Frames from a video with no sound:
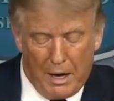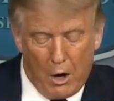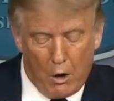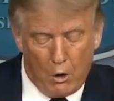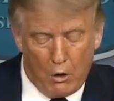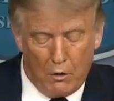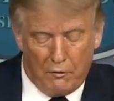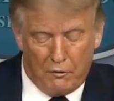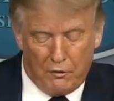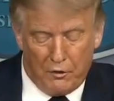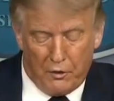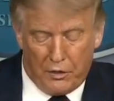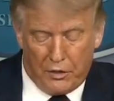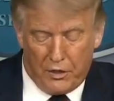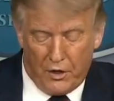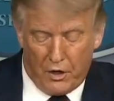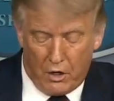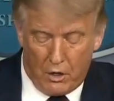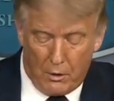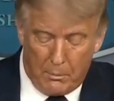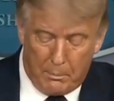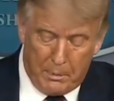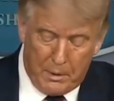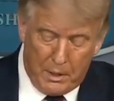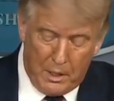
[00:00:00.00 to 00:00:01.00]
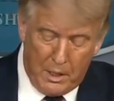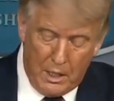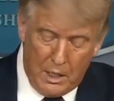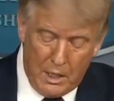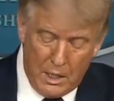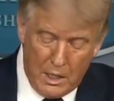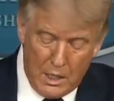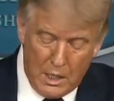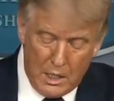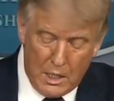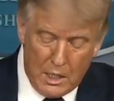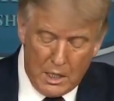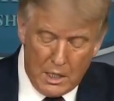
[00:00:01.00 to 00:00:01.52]
powerful
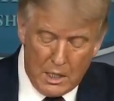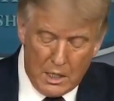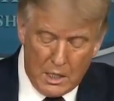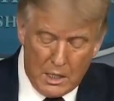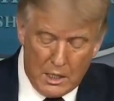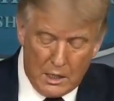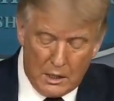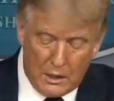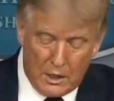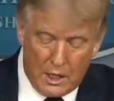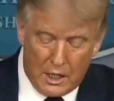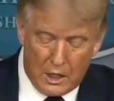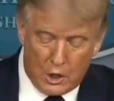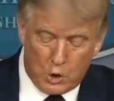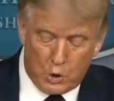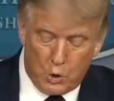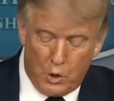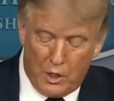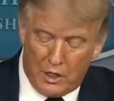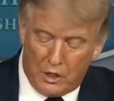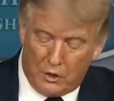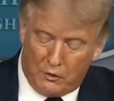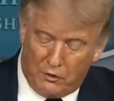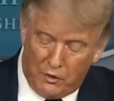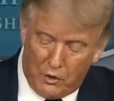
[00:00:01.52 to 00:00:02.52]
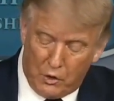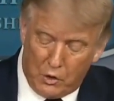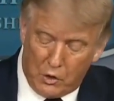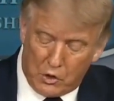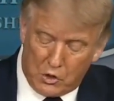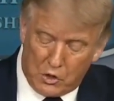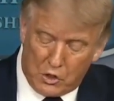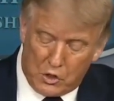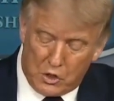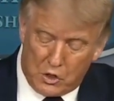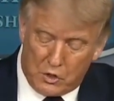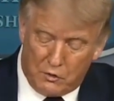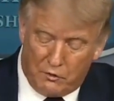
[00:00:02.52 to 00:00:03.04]
therapy that
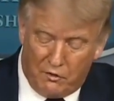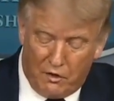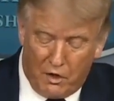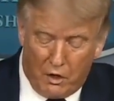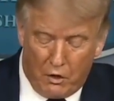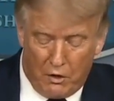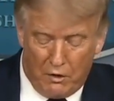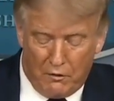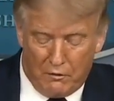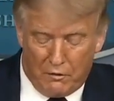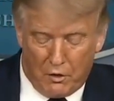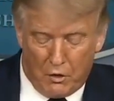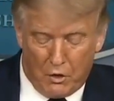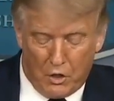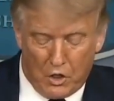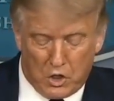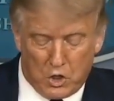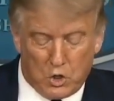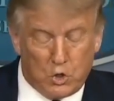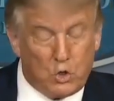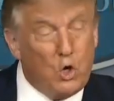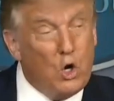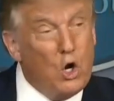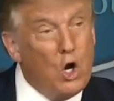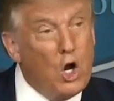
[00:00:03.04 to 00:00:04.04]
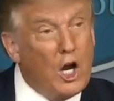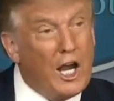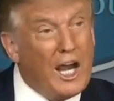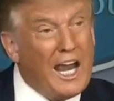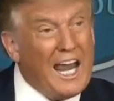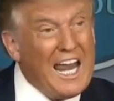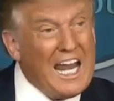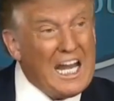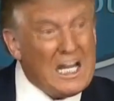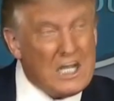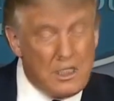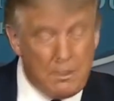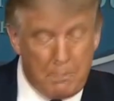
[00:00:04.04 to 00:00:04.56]
transfuses very, very strong
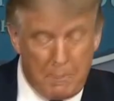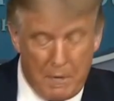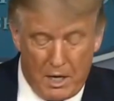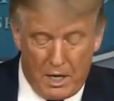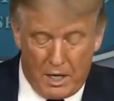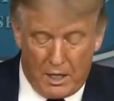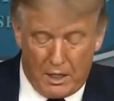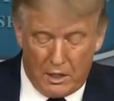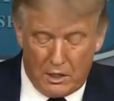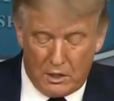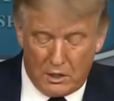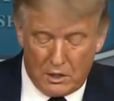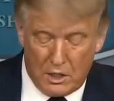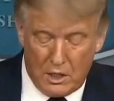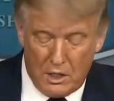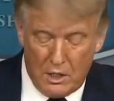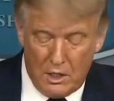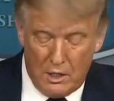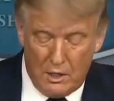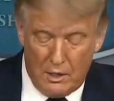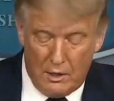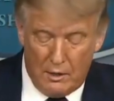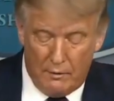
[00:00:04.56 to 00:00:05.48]
antibodies